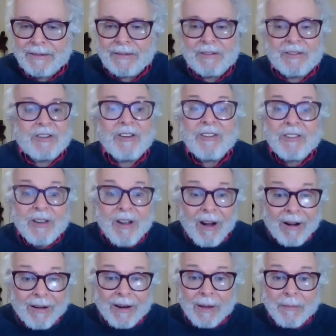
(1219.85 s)
She's
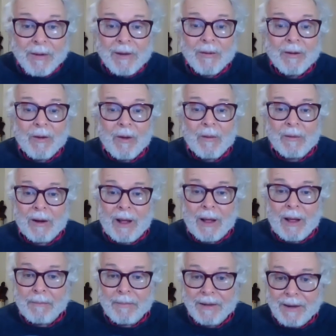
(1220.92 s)
gone. I'm here alone.
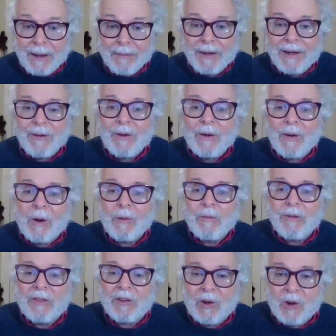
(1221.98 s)
I'm here alone
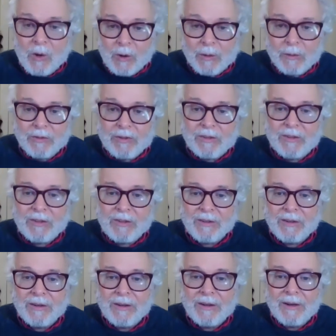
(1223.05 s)
with the corpse.
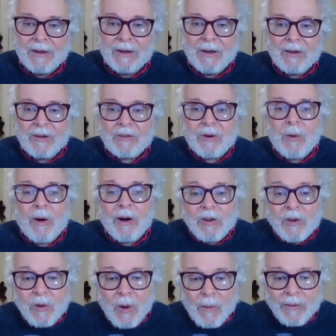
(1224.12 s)
So are
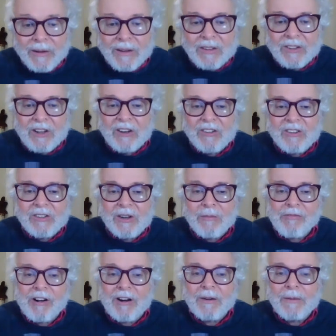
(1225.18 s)
you going to send
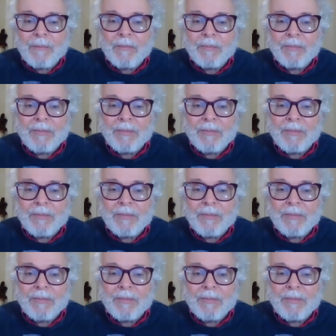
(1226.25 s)
someone?